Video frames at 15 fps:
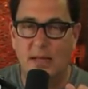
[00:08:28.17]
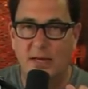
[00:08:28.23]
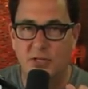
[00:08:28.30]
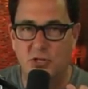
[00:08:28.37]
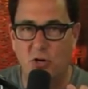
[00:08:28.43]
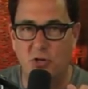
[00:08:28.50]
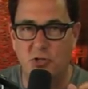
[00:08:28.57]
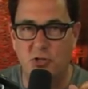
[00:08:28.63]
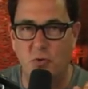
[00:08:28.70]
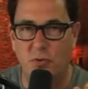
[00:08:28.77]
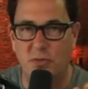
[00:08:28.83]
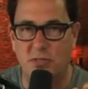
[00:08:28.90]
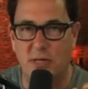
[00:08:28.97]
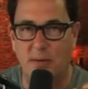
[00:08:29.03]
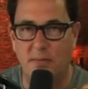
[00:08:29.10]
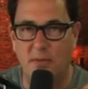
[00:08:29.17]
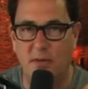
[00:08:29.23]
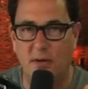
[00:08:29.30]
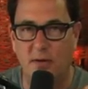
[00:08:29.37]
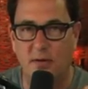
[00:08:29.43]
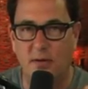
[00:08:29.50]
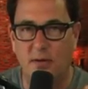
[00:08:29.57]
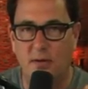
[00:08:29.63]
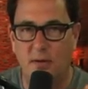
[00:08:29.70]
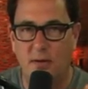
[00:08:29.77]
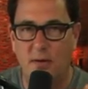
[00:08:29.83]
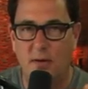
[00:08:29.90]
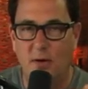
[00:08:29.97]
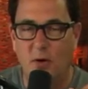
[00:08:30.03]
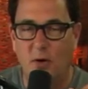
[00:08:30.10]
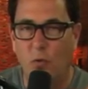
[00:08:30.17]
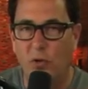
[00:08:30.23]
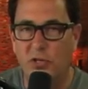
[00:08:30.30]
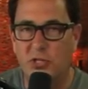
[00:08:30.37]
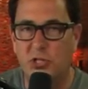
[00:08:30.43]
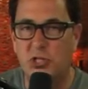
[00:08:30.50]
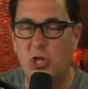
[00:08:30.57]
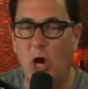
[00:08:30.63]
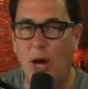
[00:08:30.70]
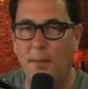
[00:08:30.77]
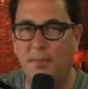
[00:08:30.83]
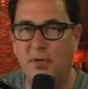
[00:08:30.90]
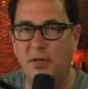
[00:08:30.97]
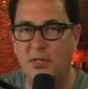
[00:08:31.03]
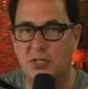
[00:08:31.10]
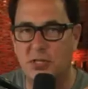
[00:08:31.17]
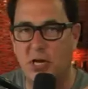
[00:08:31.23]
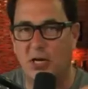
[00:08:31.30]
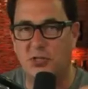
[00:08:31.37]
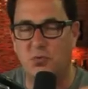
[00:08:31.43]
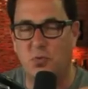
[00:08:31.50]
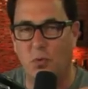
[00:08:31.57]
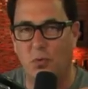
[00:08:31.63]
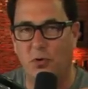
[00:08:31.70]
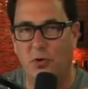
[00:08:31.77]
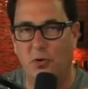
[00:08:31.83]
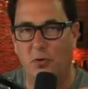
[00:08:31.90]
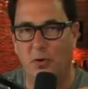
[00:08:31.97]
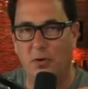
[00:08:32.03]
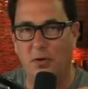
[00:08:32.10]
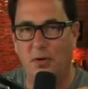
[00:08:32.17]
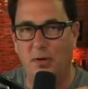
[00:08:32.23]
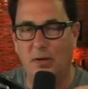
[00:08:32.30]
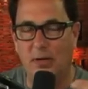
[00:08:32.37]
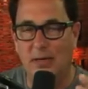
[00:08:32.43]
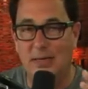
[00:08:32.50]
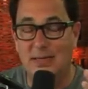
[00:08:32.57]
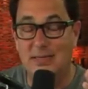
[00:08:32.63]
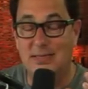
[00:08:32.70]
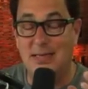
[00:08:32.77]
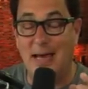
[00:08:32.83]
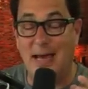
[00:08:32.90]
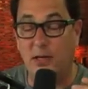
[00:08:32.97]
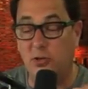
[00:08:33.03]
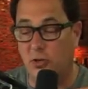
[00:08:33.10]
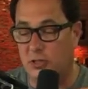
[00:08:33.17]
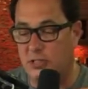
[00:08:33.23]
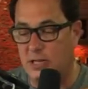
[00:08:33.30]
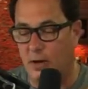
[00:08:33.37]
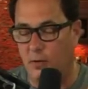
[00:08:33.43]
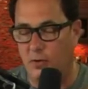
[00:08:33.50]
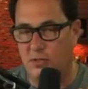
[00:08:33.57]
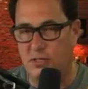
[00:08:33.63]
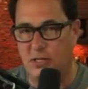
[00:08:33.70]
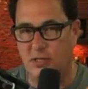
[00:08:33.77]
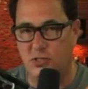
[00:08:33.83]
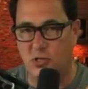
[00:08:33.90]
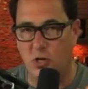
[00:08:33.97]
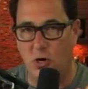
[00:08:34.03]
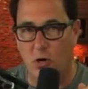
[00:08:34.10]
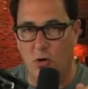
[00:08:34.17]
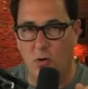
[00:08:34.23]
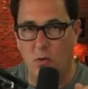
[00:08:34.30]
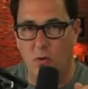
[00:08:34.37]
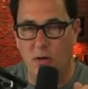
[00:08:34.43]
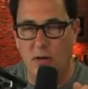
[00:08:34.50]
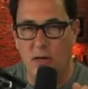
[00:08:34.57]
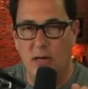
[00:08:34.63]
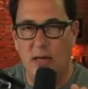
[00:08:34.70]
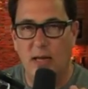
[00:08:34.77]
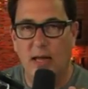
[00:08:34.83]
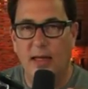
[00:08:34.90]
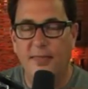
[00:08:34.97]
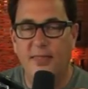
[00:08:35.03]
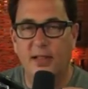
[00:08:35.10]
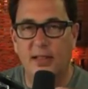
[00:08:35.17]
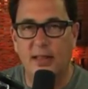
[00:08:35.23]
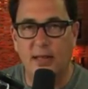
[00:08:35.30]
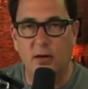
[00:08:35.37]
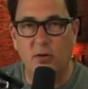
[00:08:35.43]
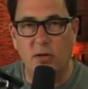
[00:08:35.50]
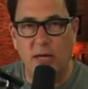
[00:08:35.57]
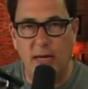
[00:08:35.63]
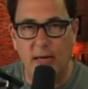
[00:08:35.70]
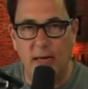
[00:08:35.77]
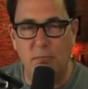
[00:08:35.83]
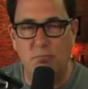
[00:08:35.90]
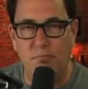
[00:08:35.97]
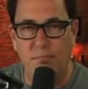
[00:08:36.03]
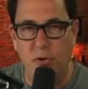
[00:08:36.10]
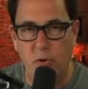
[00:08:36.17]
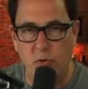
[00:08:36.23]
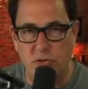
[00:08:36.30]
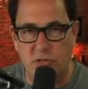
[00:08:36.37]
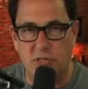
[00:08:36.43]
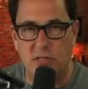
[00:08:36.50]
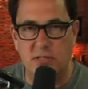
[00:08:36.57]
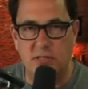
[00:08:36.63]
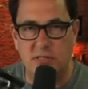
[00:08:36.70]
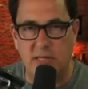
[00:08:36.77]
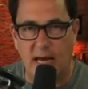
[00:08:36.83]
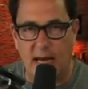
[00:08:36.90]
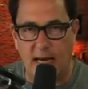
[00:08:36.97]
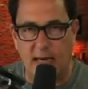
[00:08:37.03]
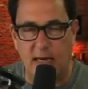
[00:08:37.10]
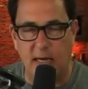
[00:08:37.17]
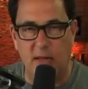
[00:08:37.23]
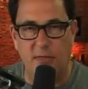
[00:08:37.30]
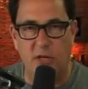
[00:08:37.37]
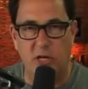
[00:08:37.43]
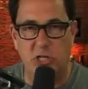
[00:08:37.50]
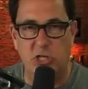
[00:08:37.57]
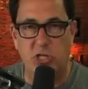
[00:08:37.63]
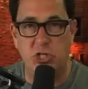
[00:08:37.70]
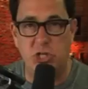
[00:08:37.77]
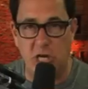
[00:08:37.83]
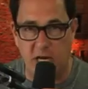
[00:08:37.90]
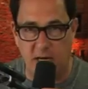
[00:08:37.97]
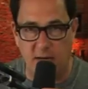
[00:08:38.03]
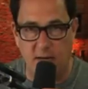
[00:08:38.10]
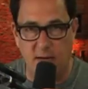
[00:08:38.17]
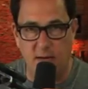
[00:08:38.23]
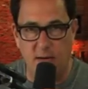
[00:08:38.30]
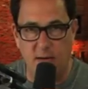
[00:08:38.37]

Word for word: He starts doing the same thing. We stop to discuss what we're doing. Zach looks down and says no. The little kid boots Zach in the shin.